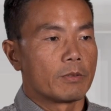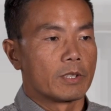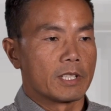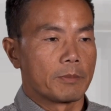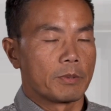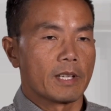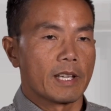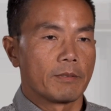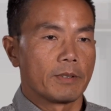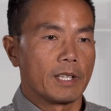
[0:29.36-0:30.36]
for example,
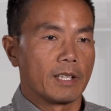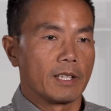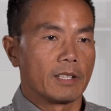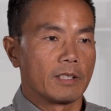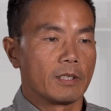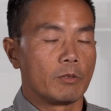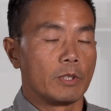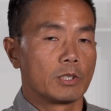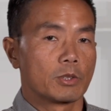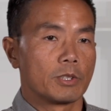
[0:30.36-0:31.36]
have a
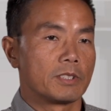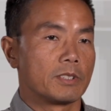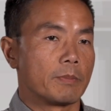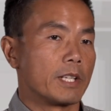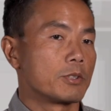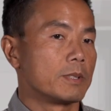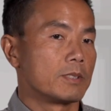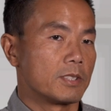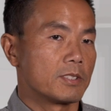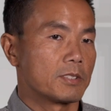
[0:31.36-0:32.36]
e-resources
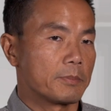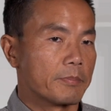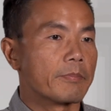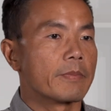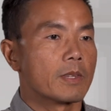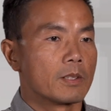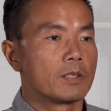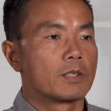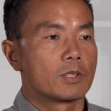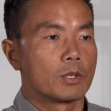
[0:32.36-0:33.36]
management system
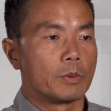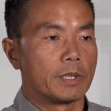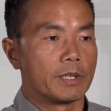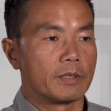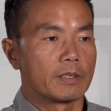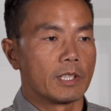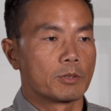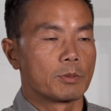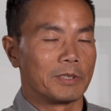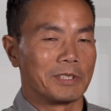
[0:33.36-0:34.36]
so we
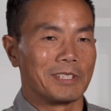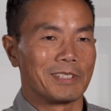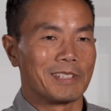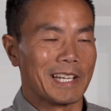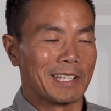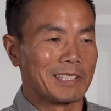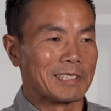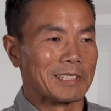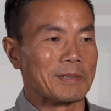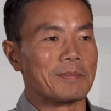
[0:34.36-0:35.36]
desperately needed that.
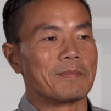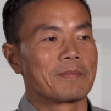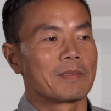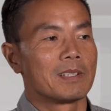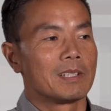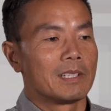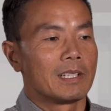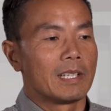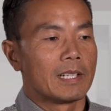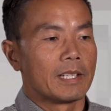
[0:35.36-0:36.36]
Um,
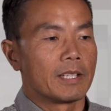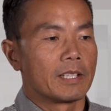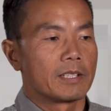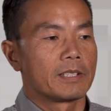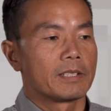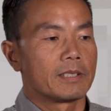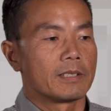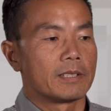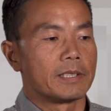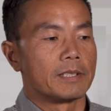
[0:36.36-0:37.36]
and I think
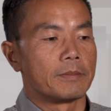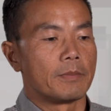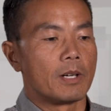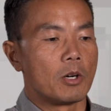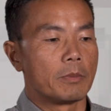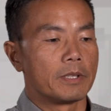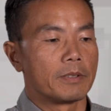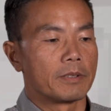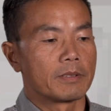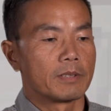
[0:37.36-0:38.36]
um,
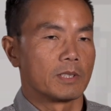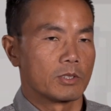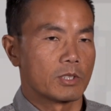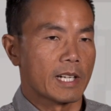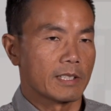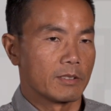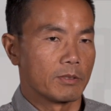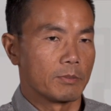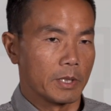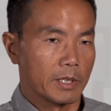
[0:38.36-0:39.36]
Alma was
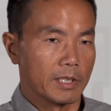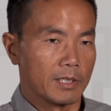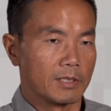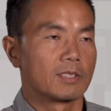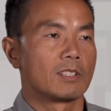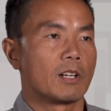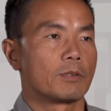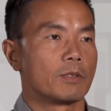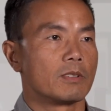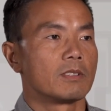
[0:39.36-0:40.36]
attractive because it
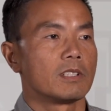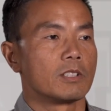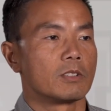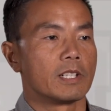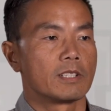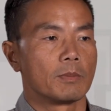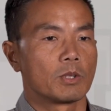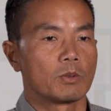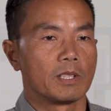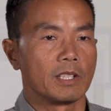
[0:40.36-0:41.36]
offered integration
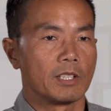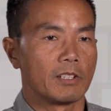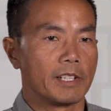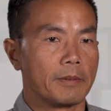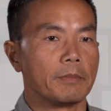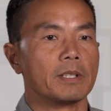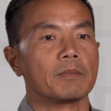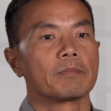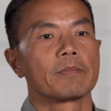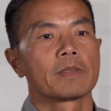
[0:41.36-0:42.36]
between ERM and